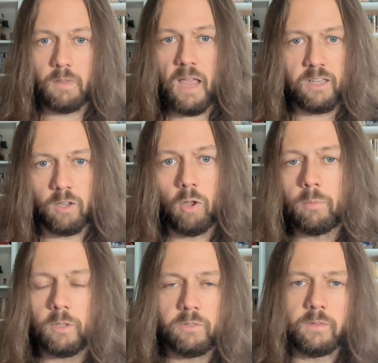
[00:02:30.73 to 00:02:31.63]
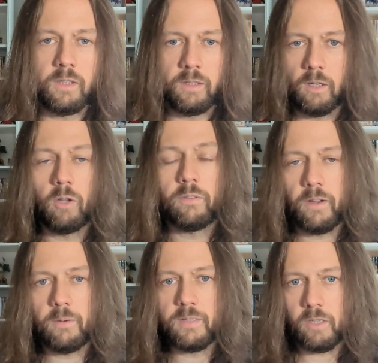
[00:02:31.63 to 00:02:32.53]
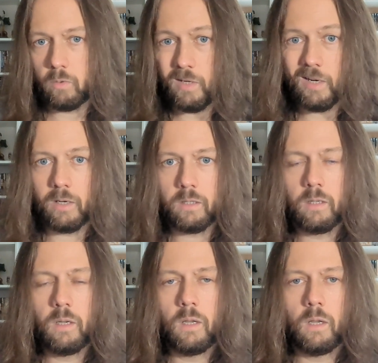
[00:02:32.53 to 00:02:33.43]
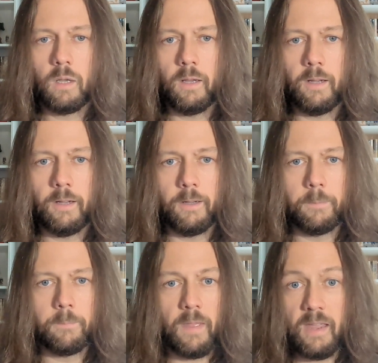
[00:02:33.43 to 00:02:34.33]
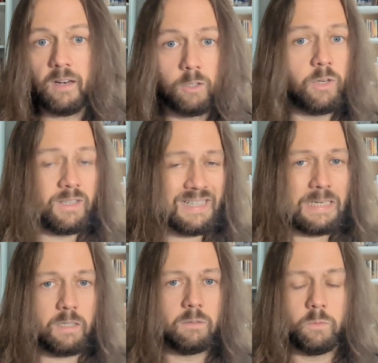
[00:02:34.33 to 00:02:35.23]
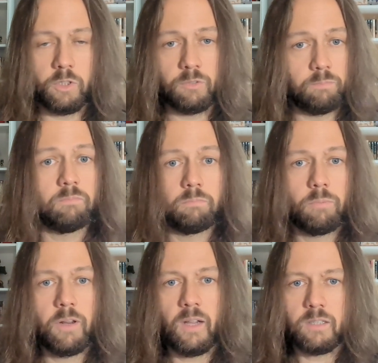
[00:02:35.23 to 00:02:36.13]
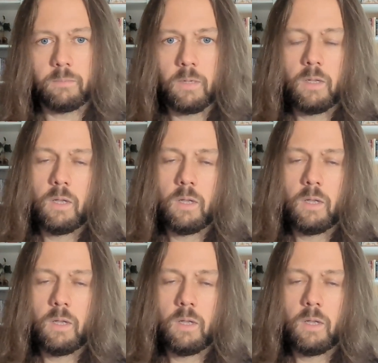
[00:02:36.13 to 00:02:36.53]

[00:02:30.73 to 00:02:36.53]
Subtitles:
has all the vitamins that you need in it, and including D, which is pretty awesome.